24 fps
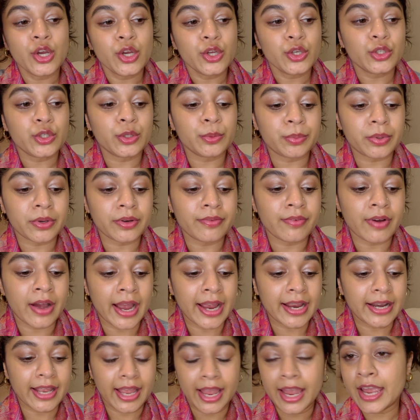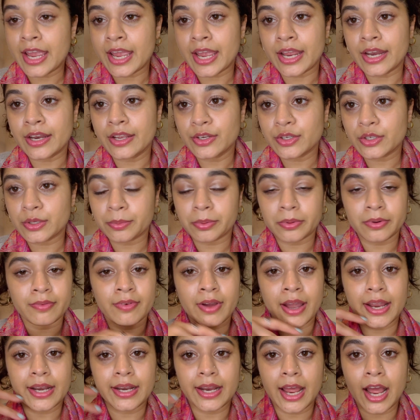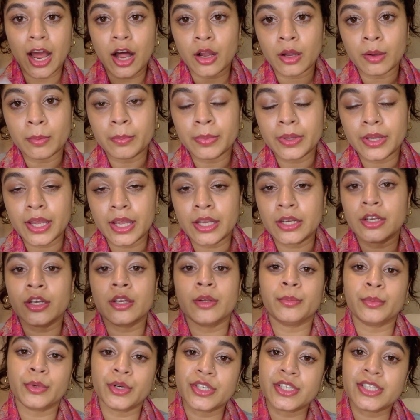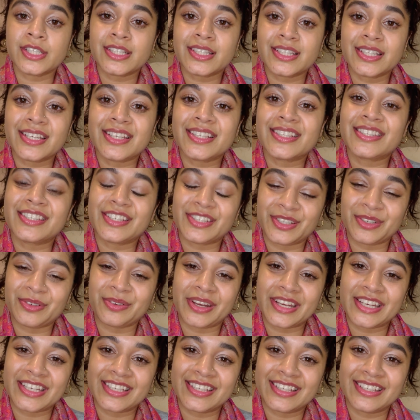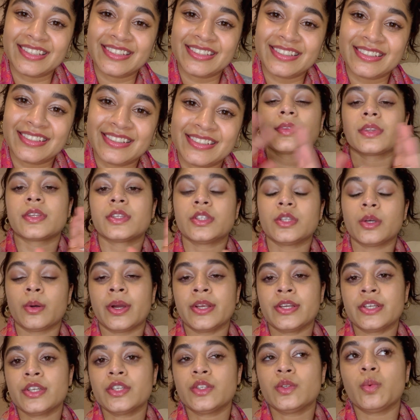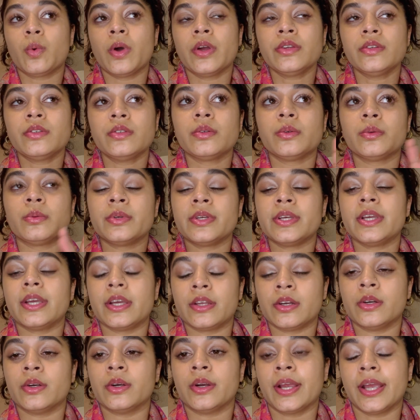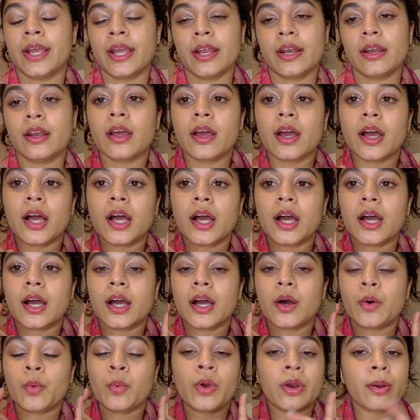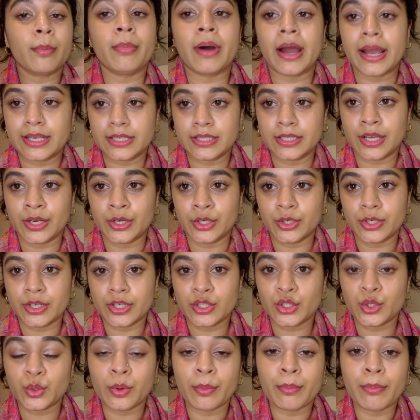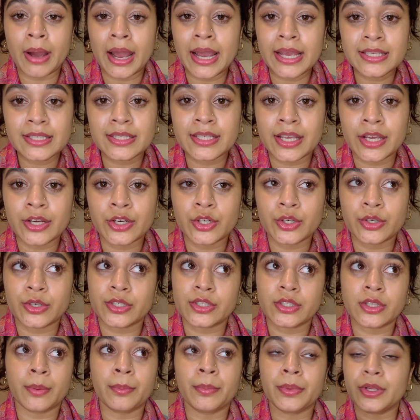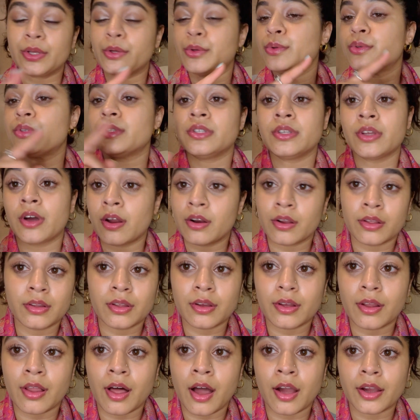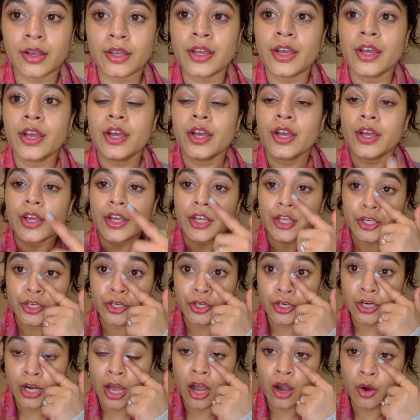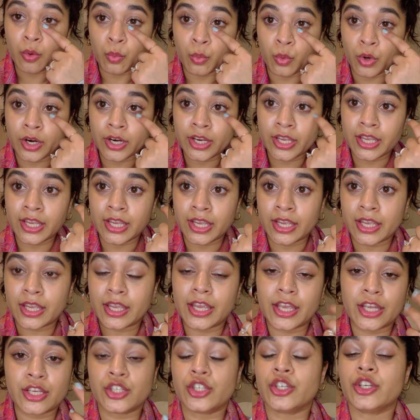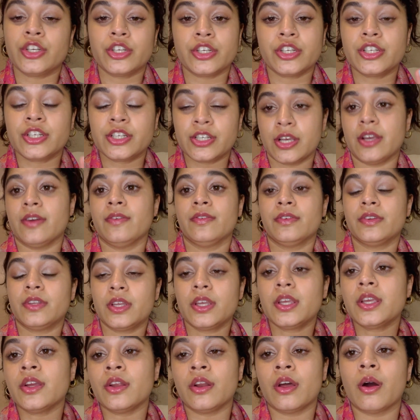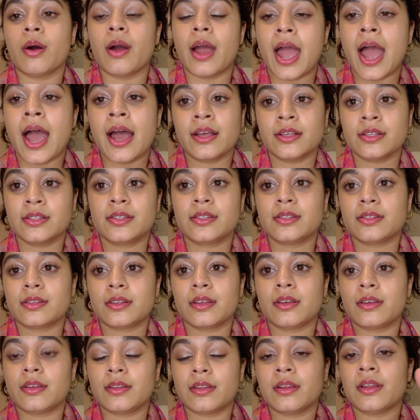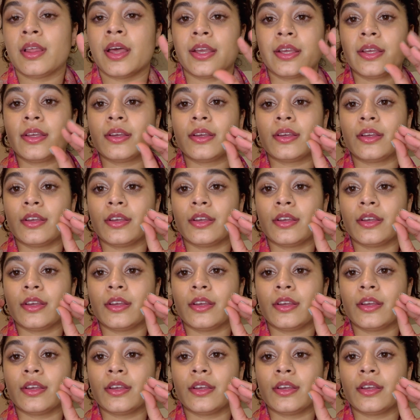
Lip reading: to provide aid, to provide help in an emergency situation. So I just want to reiterate what a bystander is. So a bystander is somebody who's not on the clock, you're not working in your shift, you know, as like